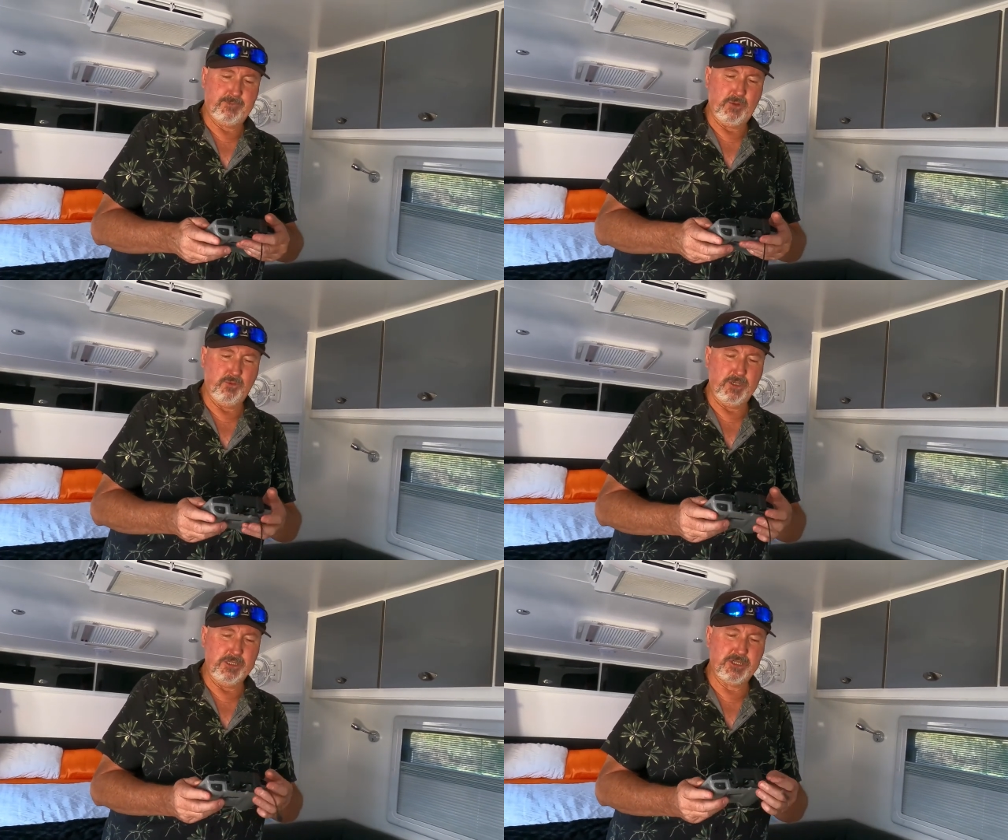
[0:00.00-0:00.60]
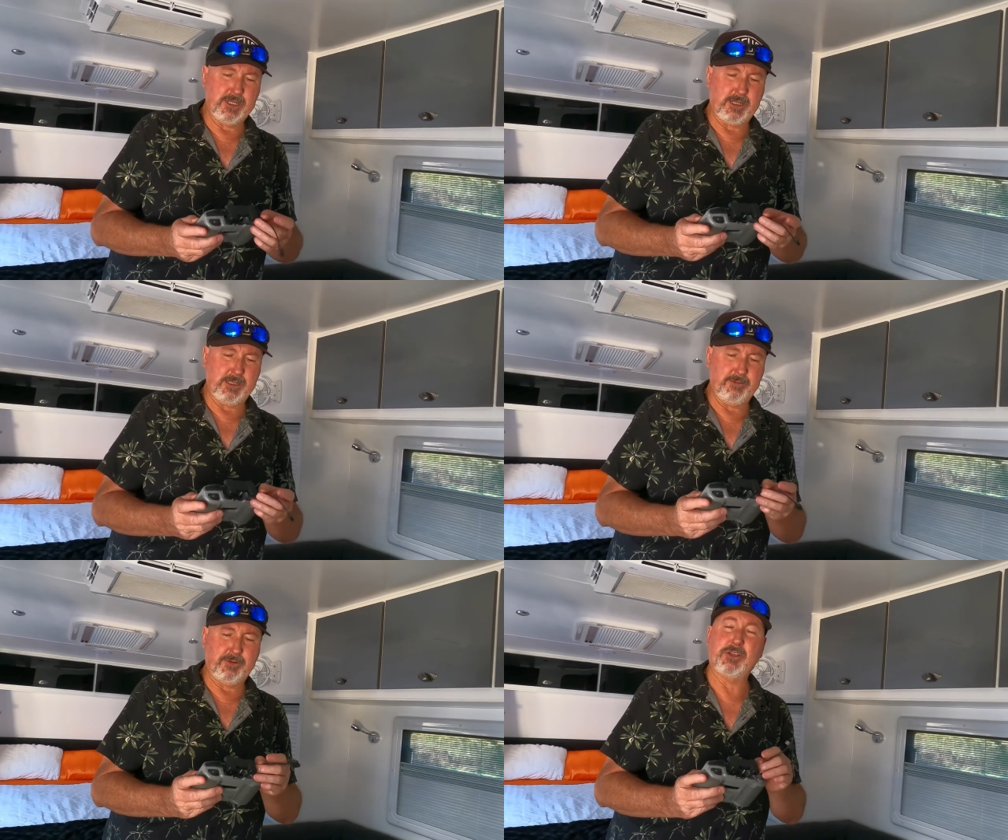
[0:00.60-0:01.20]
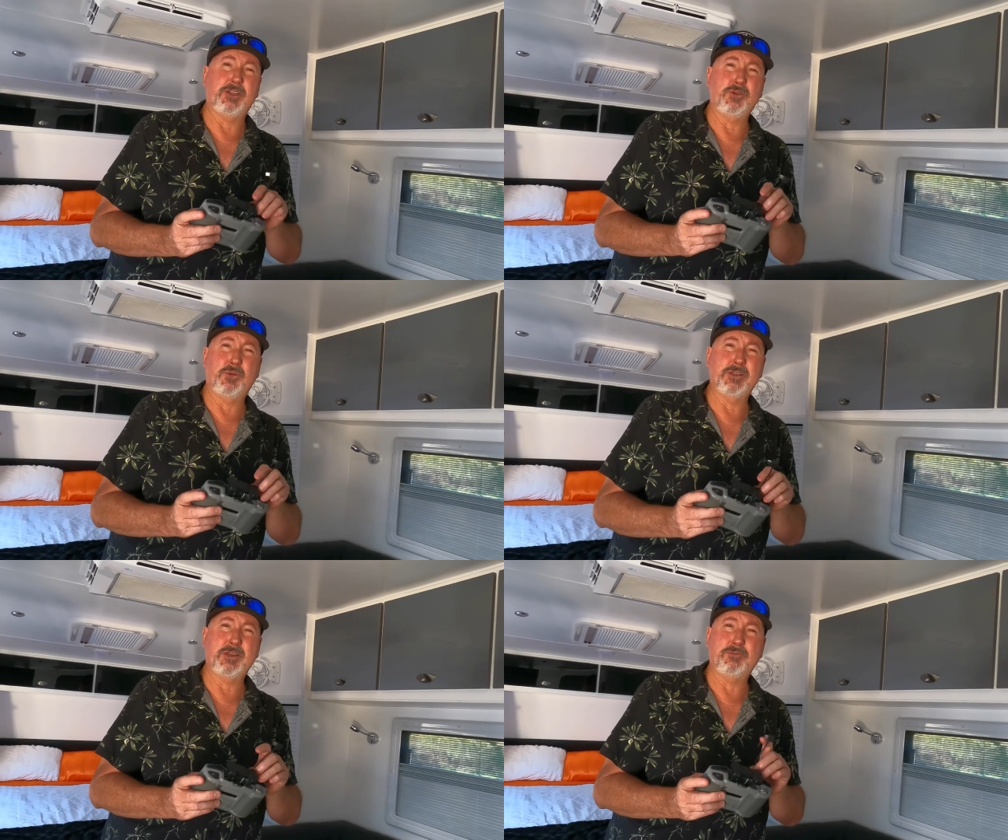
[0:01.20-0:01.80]
Realistically, because there's
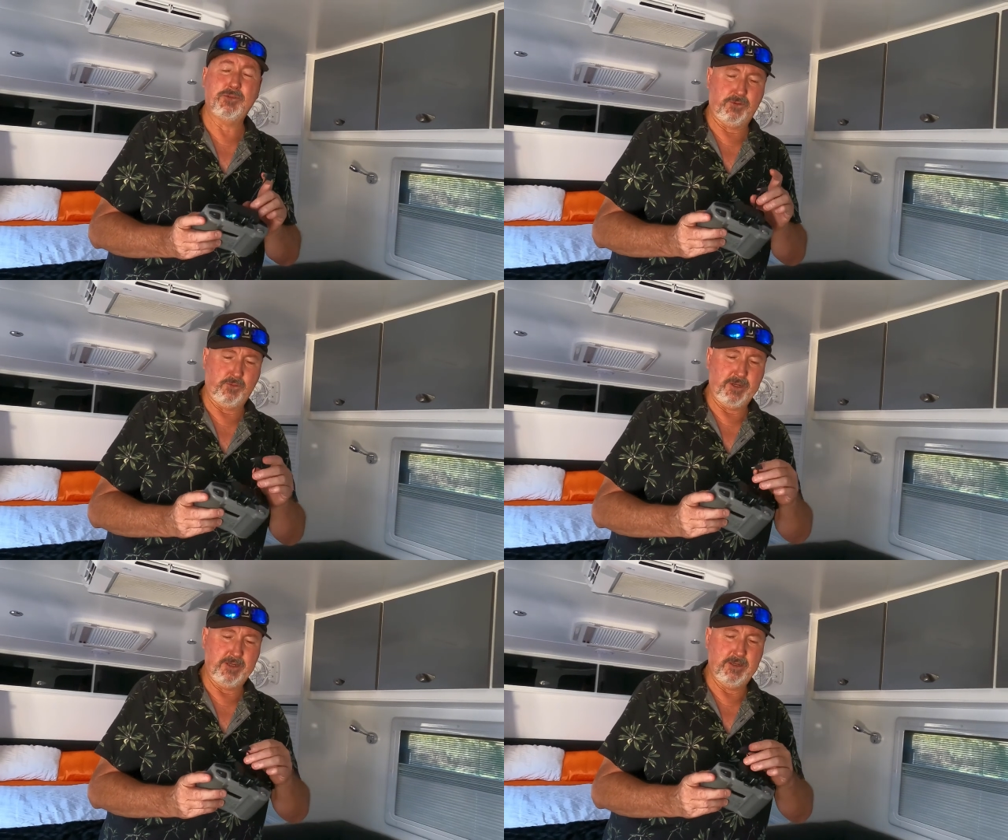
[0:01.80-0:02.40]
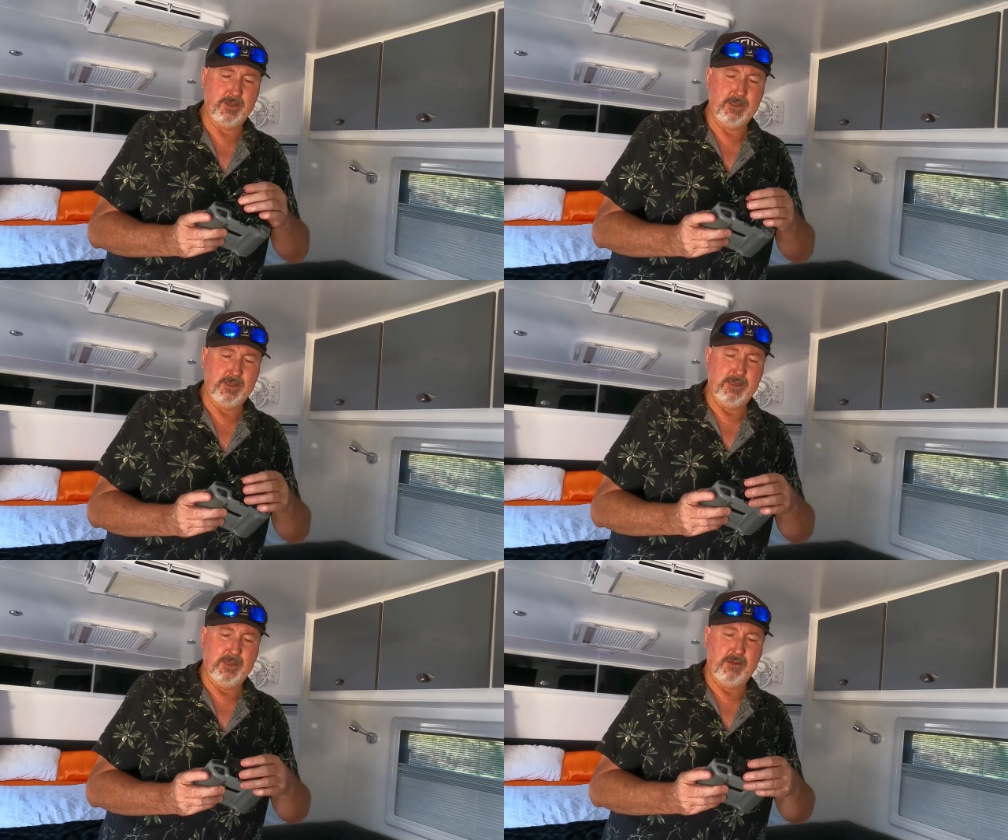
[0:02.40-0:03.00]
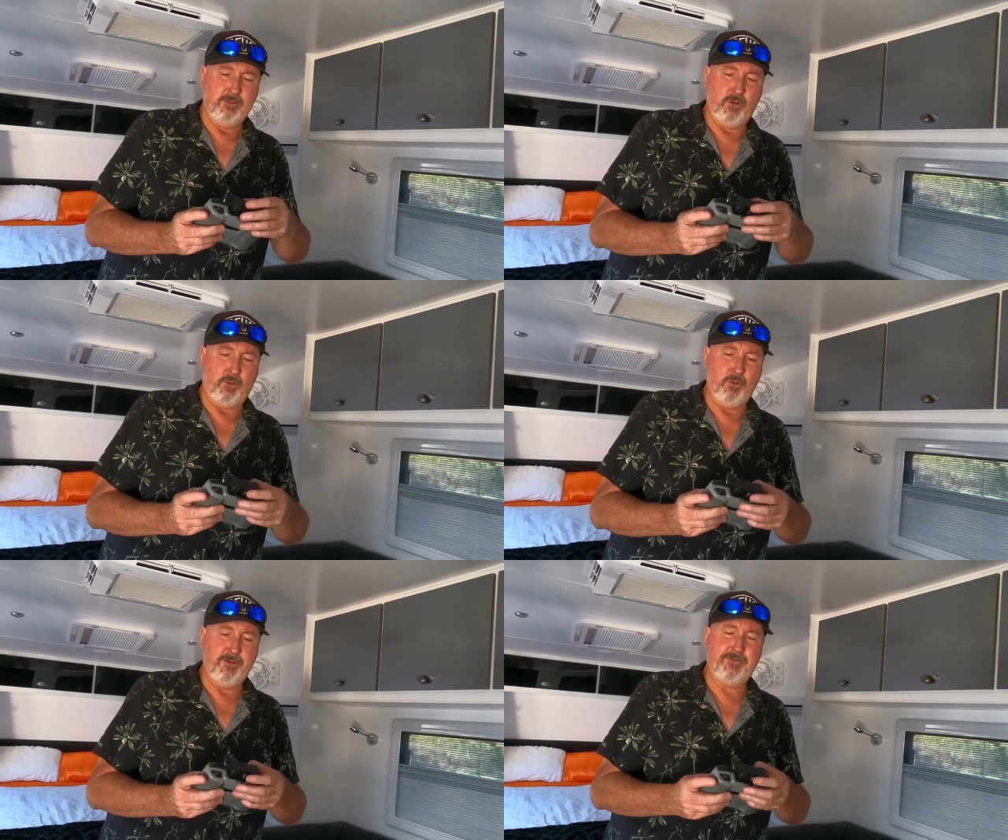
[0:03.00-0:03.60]
always some sort of wind,
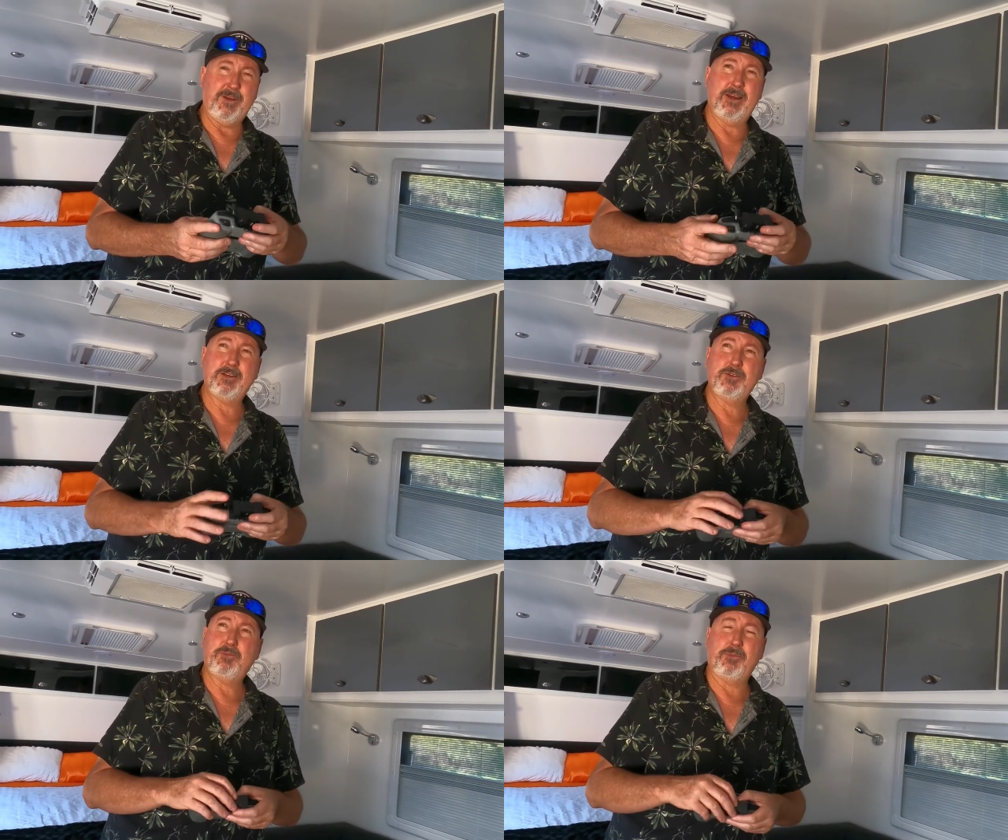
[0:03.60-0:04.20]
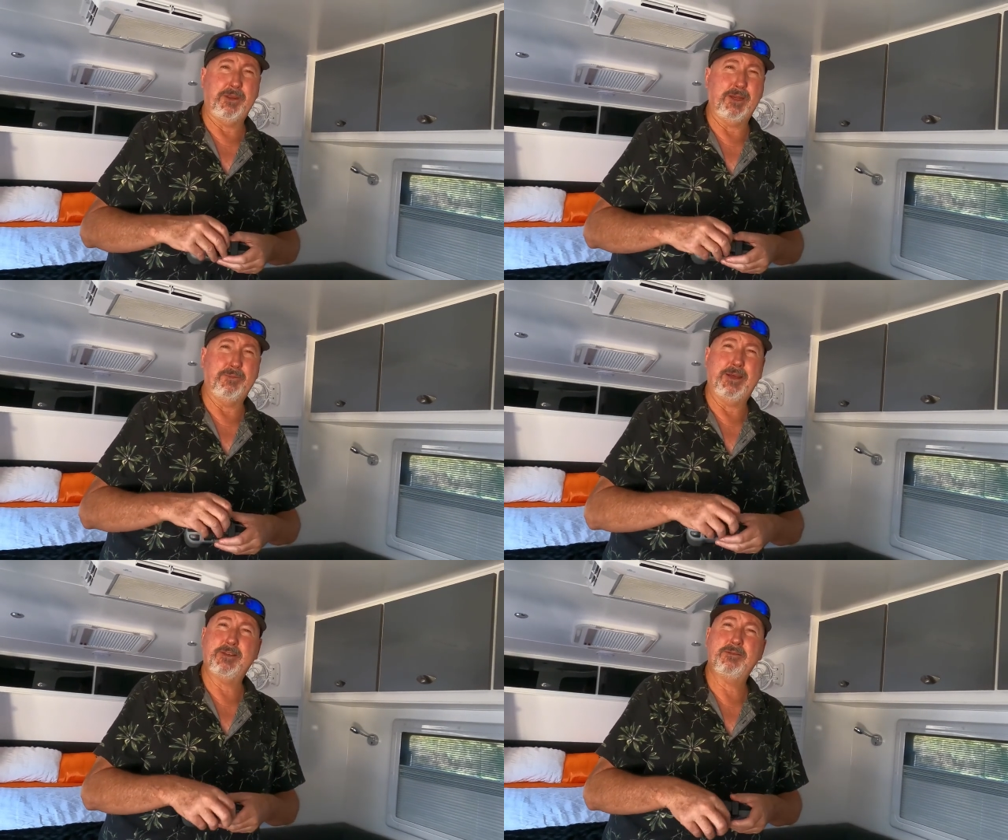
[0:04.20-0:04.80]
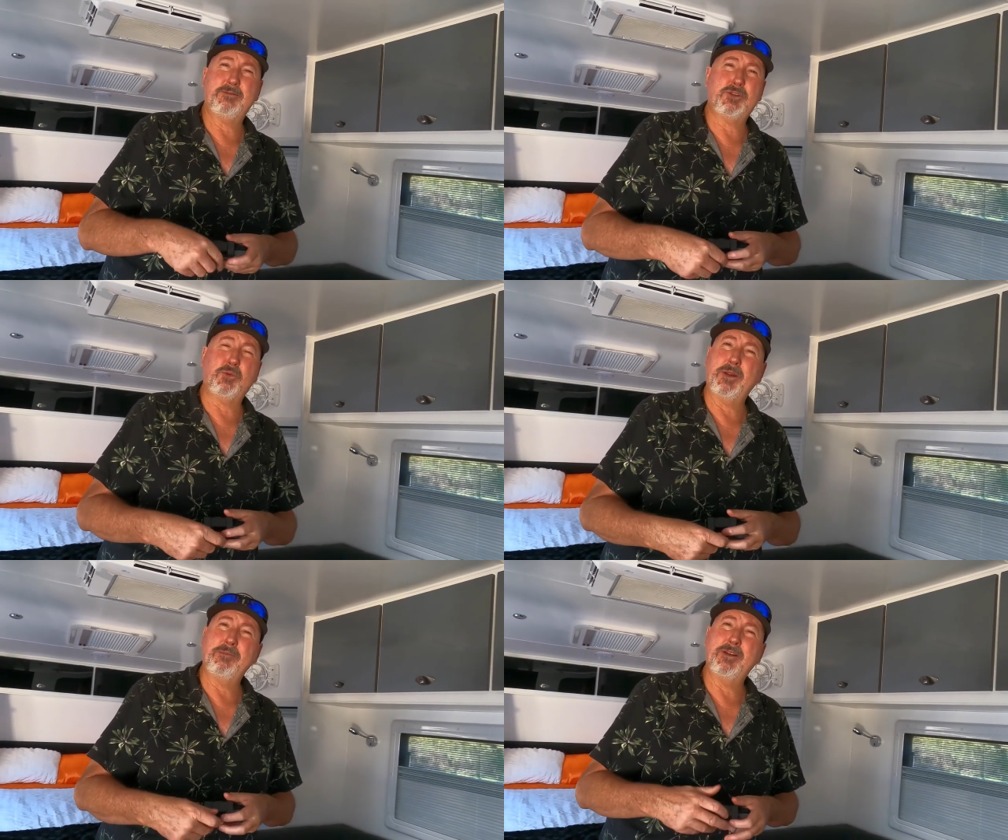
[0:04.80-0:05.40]
what we've found, you probably get about
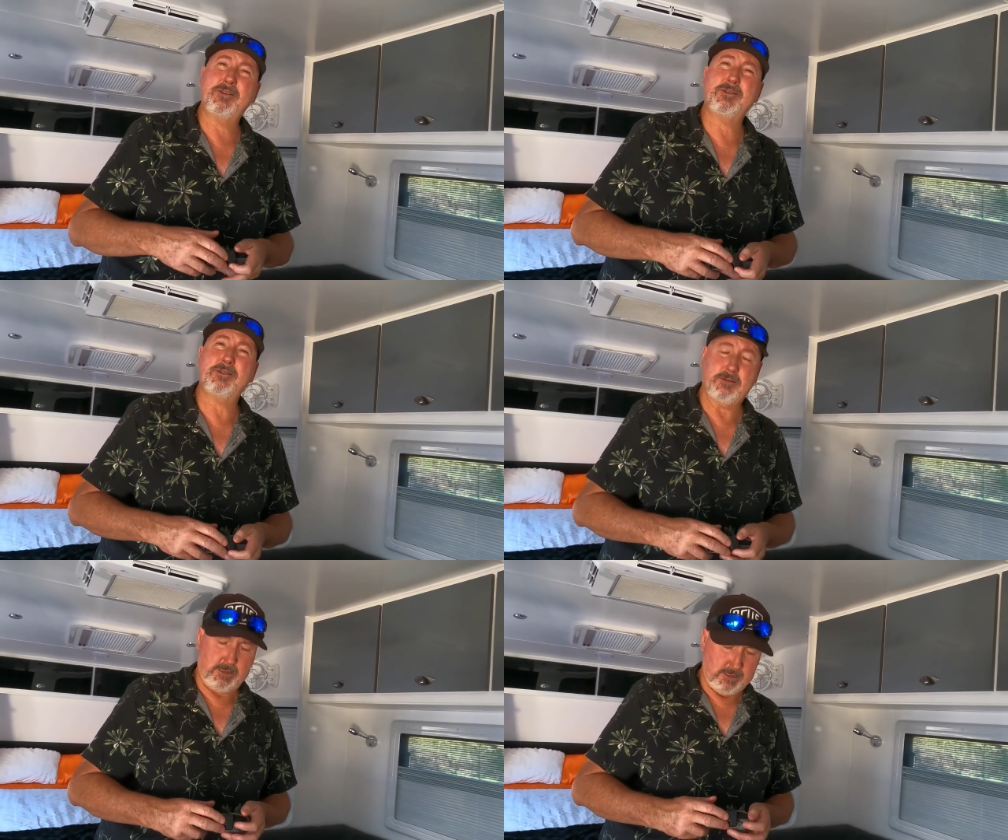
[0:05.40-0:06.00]
20 minutes